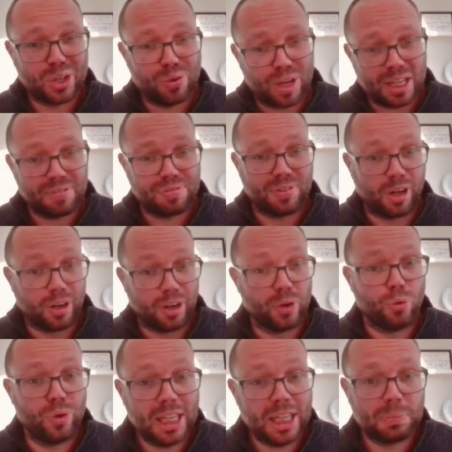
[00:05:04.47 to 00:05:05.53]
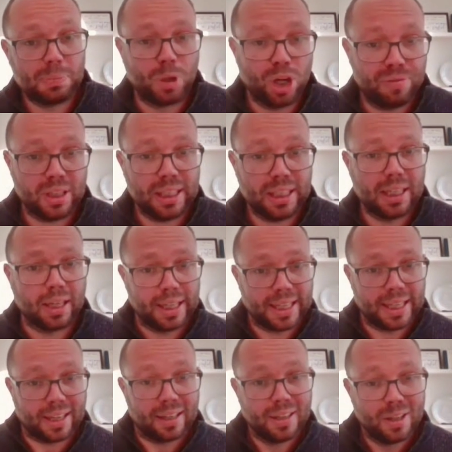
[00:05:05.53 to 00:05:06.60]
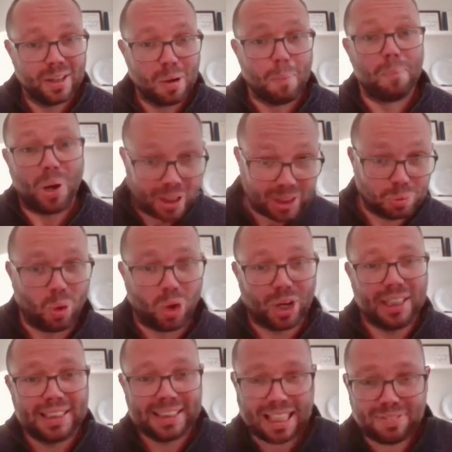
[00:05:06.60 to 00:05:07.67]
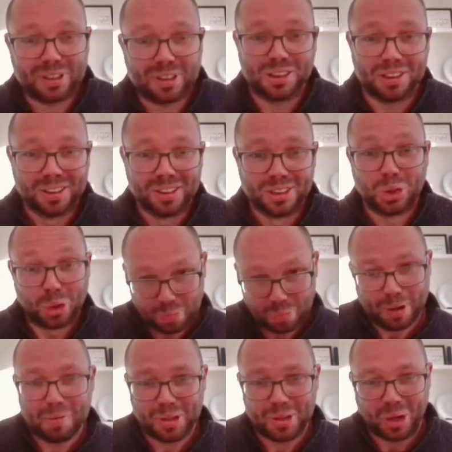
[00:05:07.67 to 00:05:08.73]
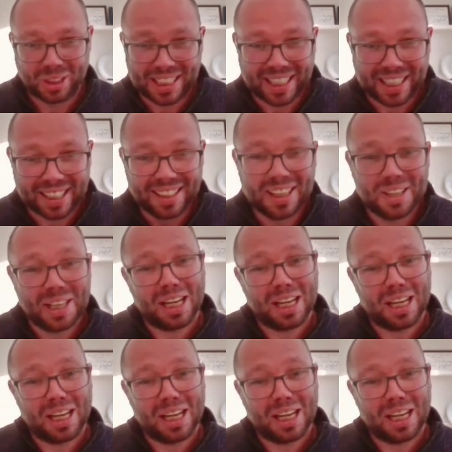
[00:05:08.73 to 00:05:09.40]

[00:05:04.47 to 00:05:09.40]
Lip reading: a credit file that reads perfectly clear, but one in seven took a payment holiday.